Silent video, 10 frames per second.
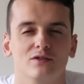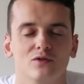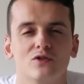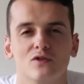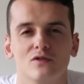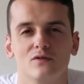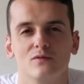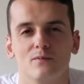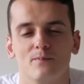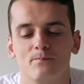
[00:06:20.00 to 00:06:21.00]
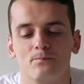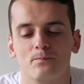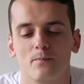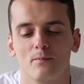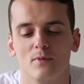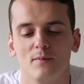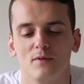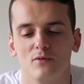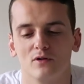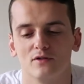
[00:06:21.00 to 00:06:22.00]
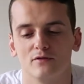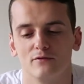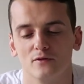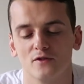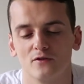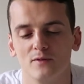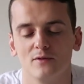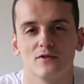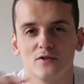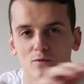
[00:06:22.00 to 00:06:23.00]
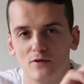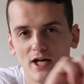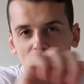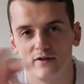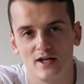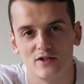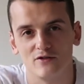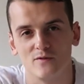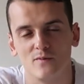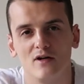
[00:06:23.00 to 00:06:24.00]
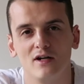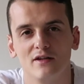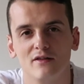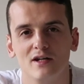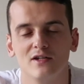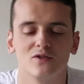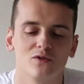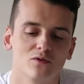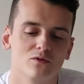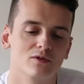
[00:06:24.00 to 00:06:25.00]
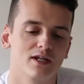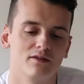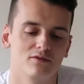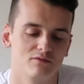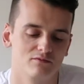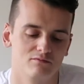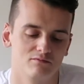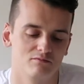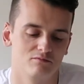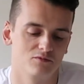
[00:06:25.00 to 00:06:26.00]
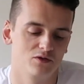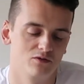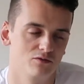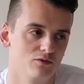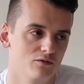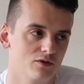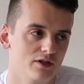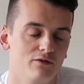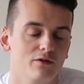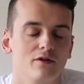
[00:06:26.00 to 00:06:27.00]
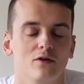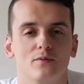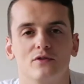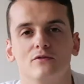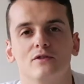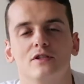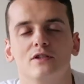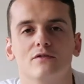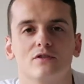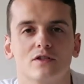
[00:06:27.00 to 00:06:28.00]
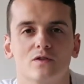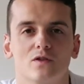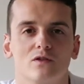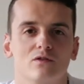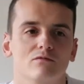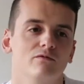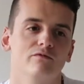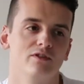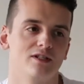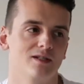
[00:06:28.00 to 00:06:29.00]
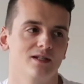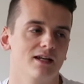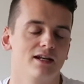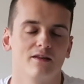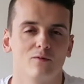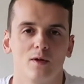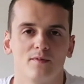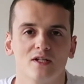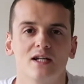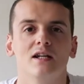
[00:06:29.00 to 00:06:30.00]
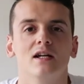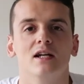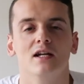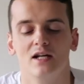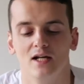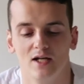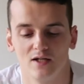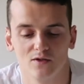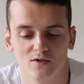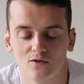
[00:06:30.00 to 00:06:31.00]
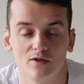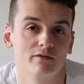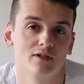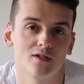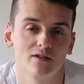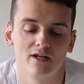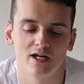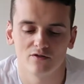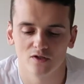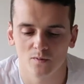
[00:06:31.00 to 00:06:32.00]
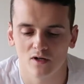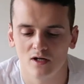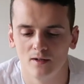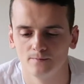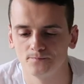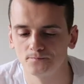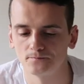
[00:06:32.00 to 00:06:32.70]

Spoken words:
you should maybe put it to full screen, because you won't have the address bar in there to give you the opportunity of just visit another website, because you don't even see the address bar.